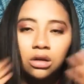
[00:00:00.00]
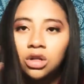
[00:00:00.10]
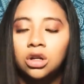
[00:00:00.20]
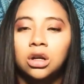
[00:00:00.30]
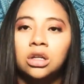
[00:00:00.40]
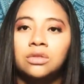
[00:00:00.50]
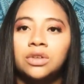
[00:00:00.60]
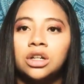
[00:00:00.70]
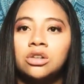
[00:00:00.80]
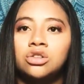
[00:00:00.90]
you know, other
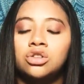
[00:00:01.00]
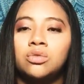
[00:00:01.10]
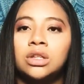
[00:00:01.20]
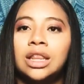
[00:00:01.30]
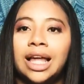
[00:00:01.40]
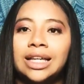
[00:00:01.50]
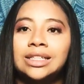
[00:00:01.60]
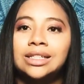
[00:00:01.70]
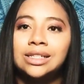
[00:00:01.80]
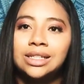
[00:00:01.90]
videos you would like
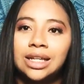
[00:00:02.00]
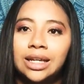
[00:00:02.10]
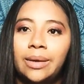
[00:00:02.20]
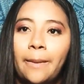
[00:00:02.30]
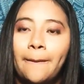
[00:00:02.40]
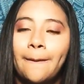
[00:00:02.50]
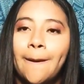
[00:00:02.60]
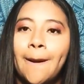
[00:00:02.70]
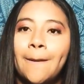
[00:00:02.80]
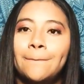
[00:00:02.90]
to see.
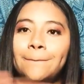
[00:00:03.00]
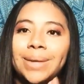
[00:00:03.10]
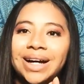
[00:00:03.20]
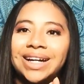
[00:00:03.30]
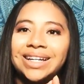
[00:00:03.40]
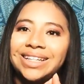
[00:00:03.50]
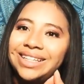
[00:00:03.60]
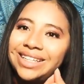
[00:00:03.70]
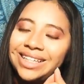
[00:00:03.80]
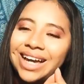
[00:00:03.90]
But
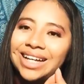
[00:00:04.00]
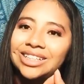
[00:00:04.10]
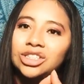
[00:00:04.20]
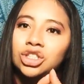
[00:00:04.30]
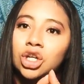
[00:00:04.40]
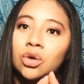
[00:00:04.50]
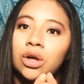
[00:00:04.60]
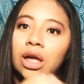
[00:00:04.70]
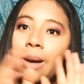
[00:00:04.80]
yeah, so